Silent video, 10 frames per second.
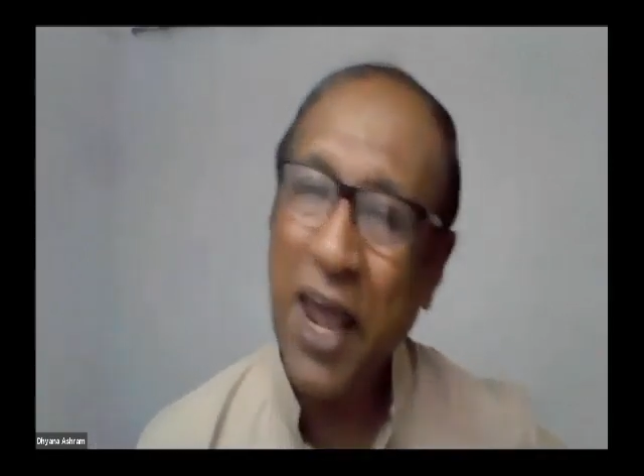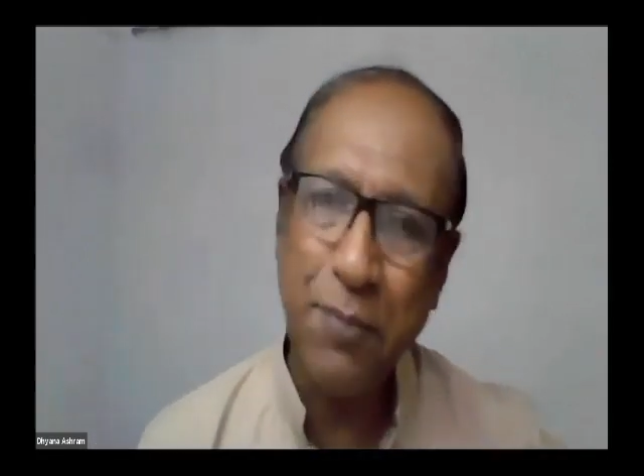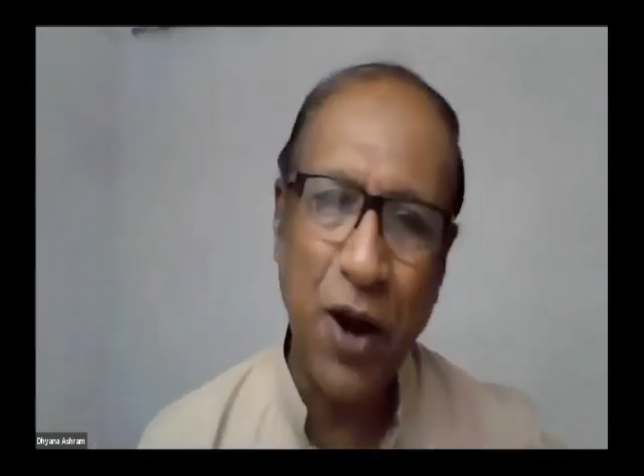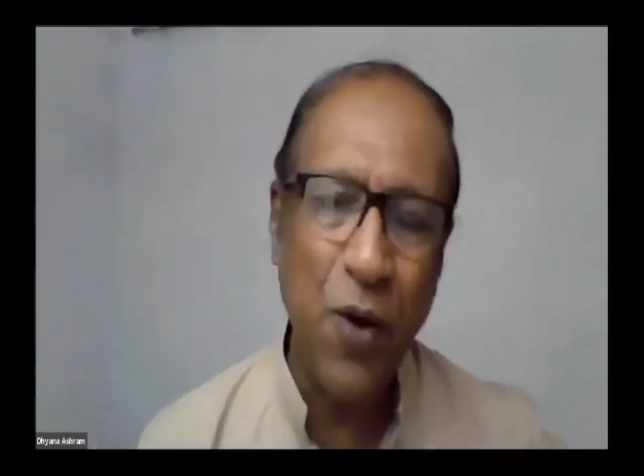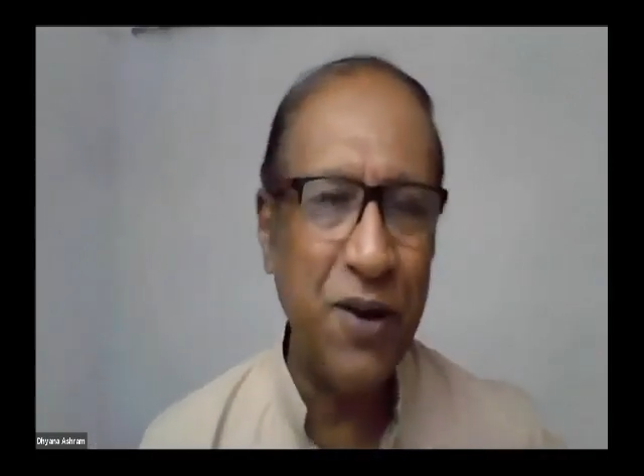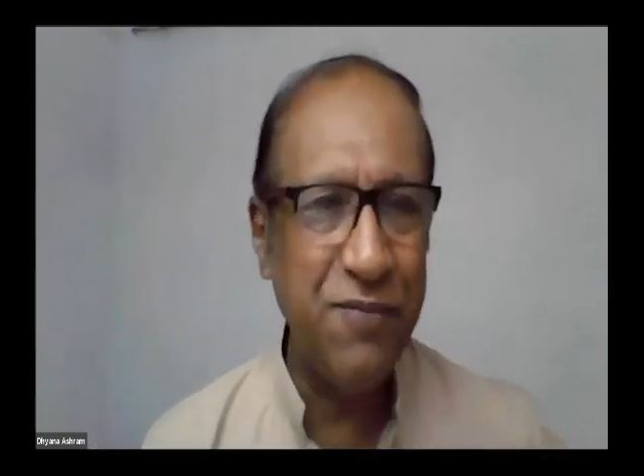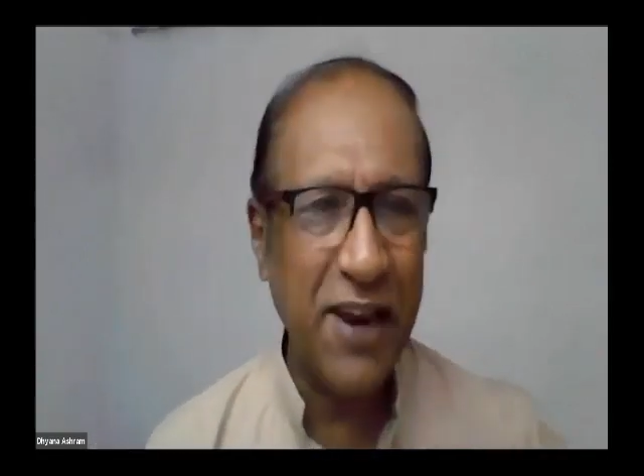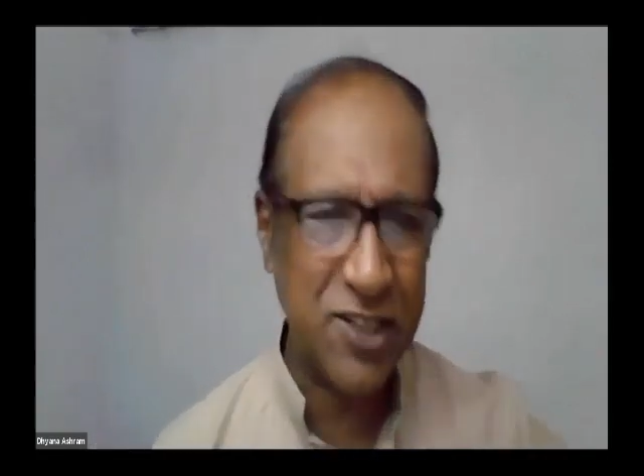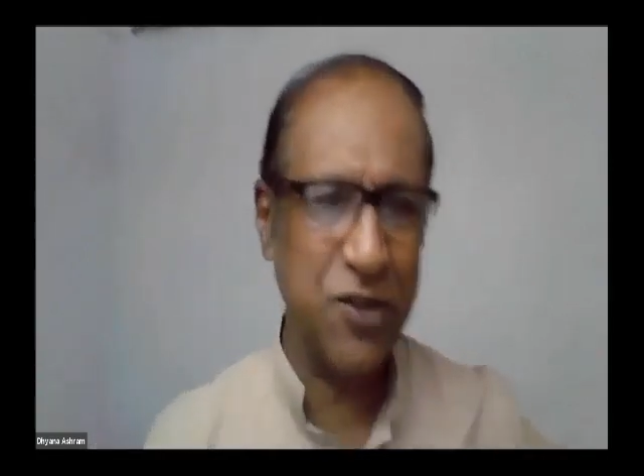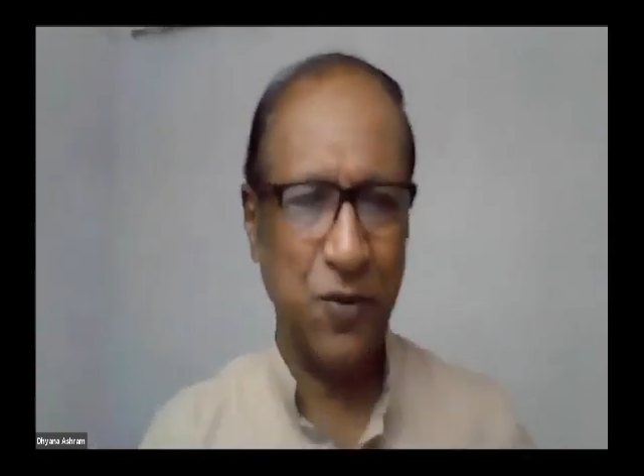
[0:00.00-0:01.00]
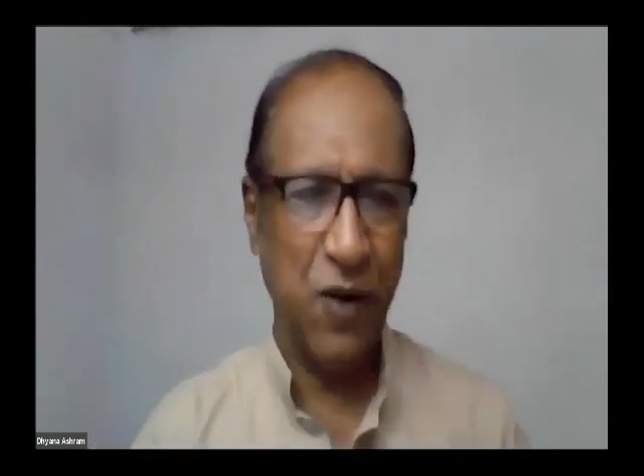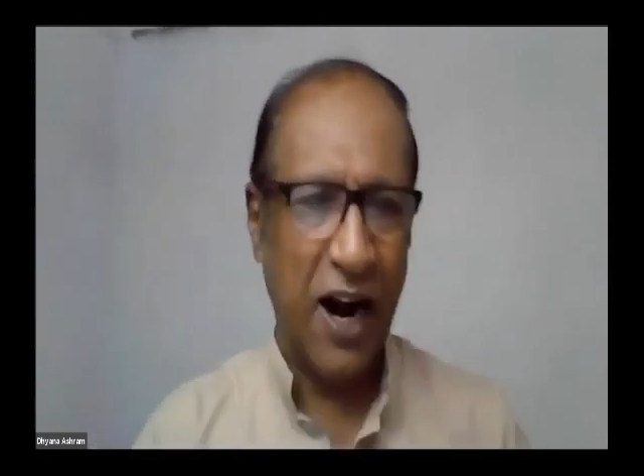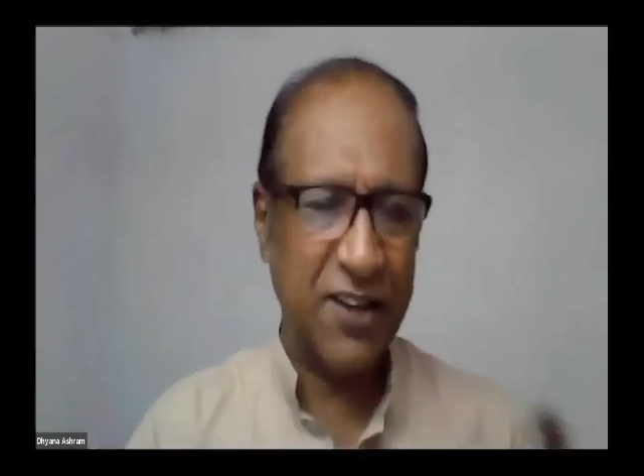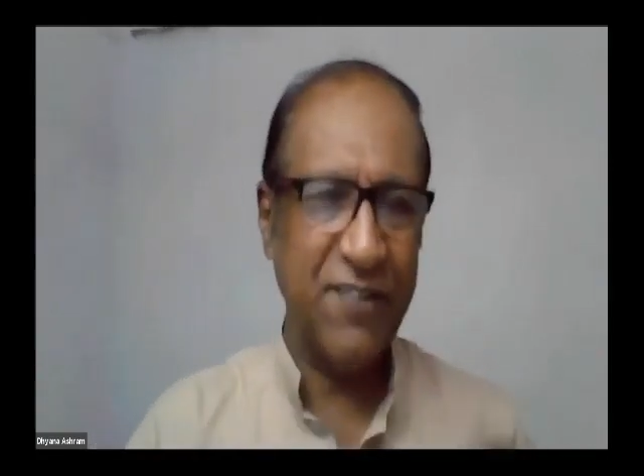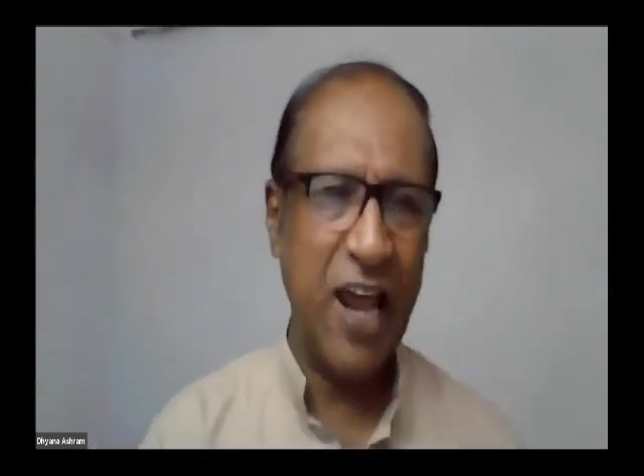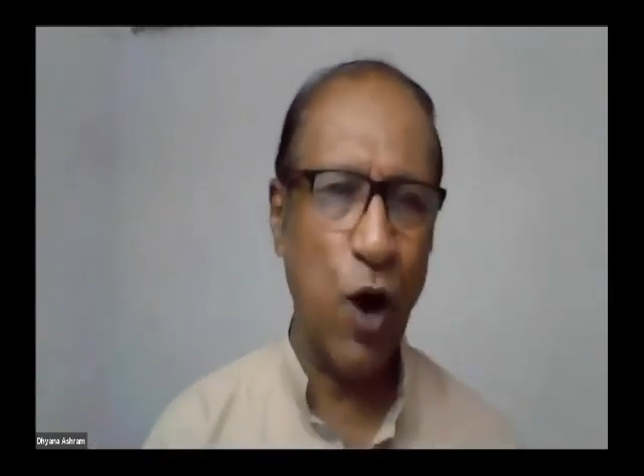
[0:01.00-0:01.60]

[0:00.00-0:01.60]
am now inviting you at the very